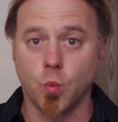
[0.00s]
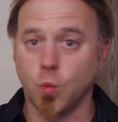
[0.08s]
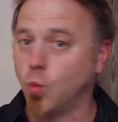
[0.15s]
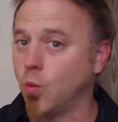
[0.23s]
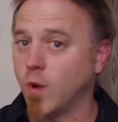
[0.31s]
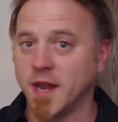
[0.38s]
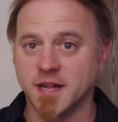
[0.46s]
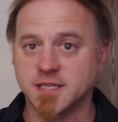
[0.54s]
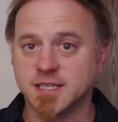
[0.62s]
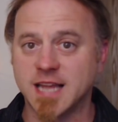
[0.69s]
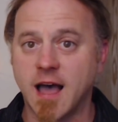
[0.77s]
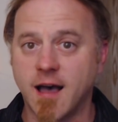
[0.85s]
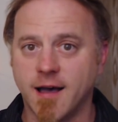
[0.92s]
when it's
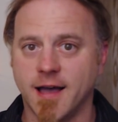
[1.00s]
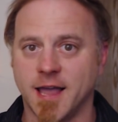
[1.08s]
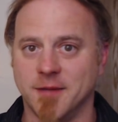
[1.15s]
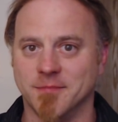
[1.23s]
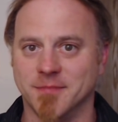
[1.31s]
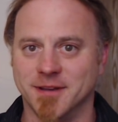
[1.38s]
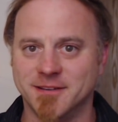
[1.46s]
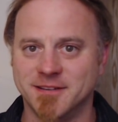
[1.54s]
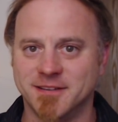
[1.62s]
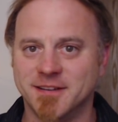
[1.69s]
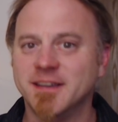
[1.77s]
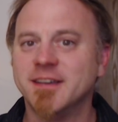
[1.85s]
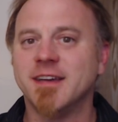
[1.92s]
time.
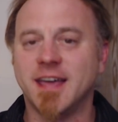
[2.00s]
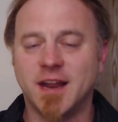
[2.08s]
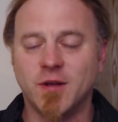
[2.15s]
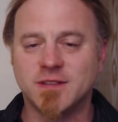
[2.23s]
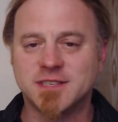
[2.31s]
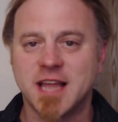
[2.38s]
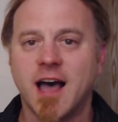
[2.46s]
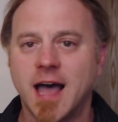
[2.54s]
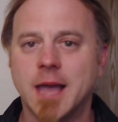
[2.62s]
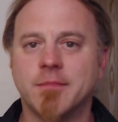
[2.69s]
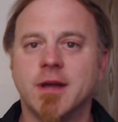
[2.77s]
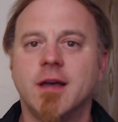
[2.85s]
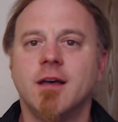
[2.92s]
And it's
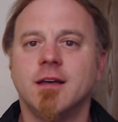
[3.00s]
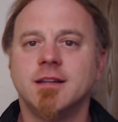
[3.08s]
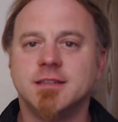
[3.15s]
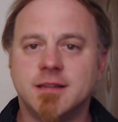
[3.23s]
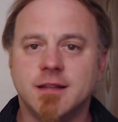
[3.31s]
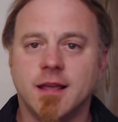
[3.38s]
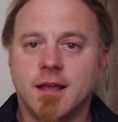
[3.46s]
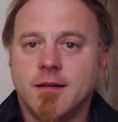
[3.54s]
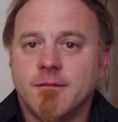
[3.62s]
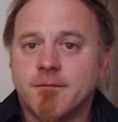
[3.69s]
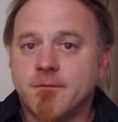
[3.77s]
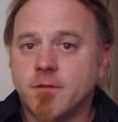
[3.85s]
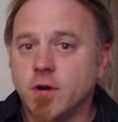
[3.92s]
time
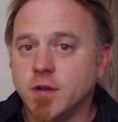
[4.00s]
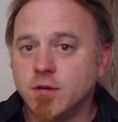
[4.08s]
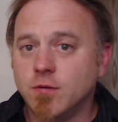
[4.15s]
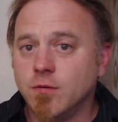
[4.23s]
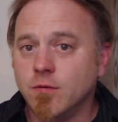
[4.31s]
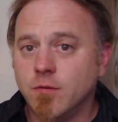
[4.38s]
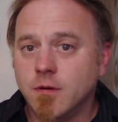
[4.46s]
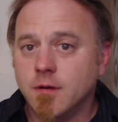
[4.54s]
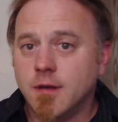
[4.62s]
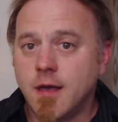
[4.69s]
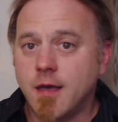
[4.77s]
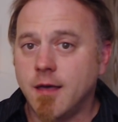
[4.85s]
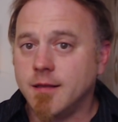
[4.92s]
for you
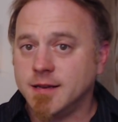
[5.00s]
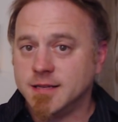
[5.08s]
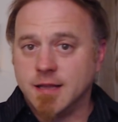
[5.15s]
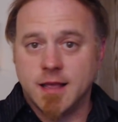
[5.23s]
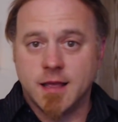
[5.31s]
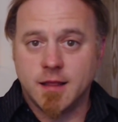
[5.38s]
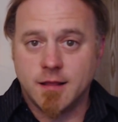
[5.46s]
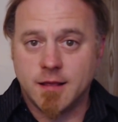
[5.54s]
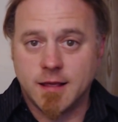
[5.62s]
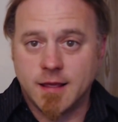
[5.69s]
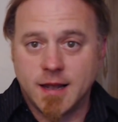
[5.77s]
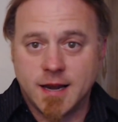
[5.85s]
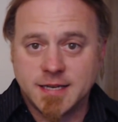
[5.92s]

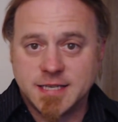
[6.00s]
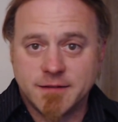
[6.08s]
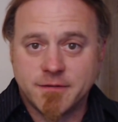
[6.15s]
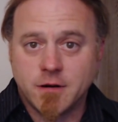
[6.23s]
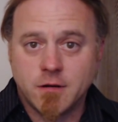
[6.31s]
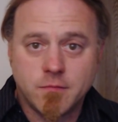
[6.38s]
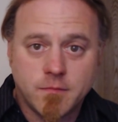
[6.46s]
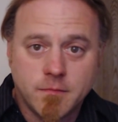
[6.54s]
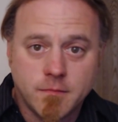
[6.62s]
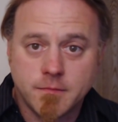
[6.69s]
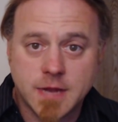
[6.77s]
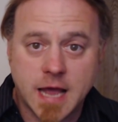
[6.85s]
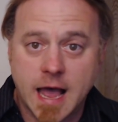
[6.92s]
at a different
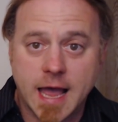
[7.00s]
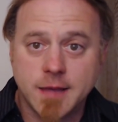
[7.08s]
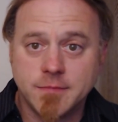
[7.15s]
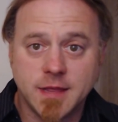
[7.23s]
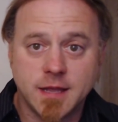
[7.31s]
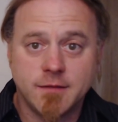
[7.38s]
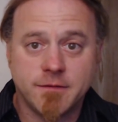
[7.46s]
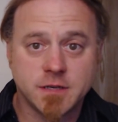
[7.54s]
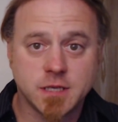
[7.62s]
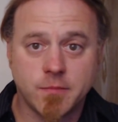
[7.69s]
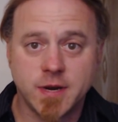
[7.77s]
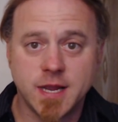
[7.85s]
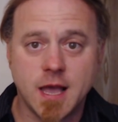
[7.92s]
time than for
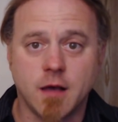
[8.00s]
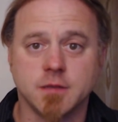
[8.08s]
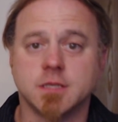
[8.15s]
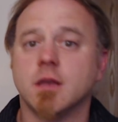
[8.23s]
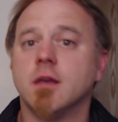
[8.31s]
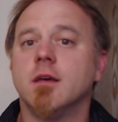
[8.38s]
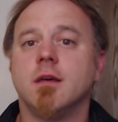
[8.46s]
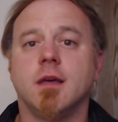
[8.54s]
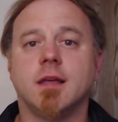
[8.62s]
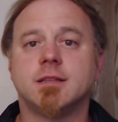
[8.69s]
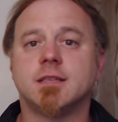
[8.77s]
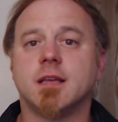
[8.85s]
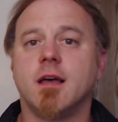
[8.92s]
somebody else.
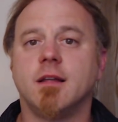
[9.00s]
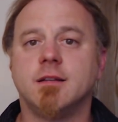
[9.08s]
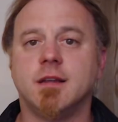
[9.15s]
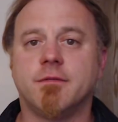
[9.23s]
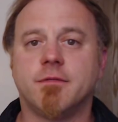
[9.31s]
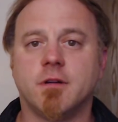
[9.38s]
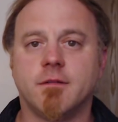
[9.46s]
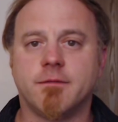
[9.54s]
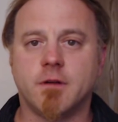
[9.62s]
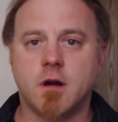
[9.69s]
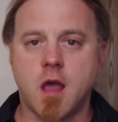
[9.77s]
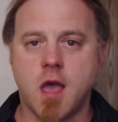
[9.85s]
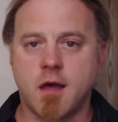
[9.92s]
It's different
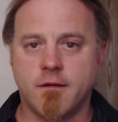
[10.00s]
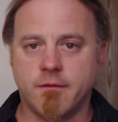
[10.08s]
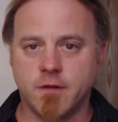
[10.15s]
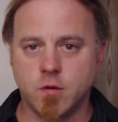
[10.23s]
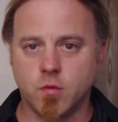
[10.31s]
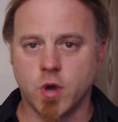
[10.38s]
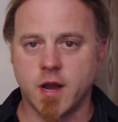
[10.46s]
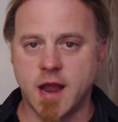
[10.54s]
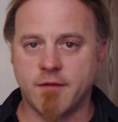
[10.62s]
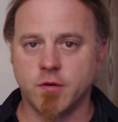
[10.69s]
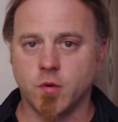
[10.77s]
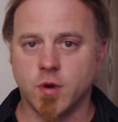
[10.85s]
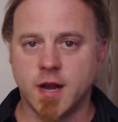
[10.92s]
for everyone.
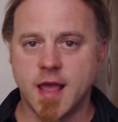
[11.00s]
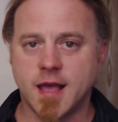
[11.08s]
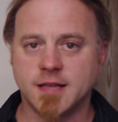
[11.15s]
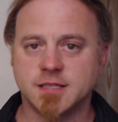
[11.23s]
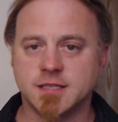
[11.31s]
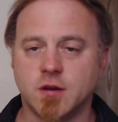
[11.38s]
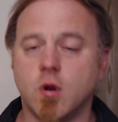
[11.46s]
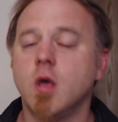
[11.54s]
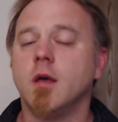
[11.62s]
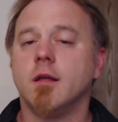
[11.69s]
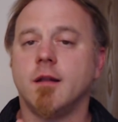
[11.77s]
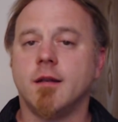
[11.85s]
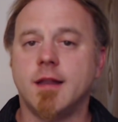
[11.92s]
Everyone has their.
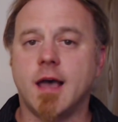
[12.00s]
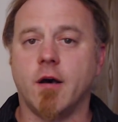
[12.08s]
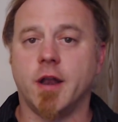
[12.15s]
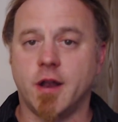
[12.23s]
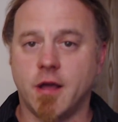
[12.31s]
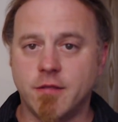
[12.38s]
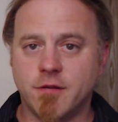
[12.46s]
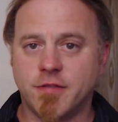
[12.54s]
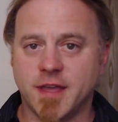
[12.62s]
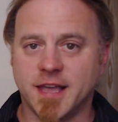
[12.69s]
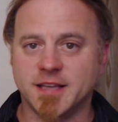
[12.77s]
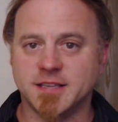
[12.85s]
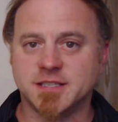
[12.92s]
Now, another
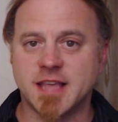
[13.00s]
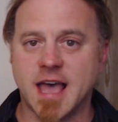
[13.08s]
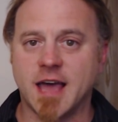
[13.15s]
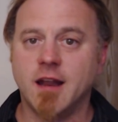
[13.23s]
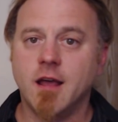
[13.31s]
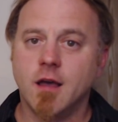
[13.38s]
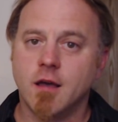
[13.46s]
thing is that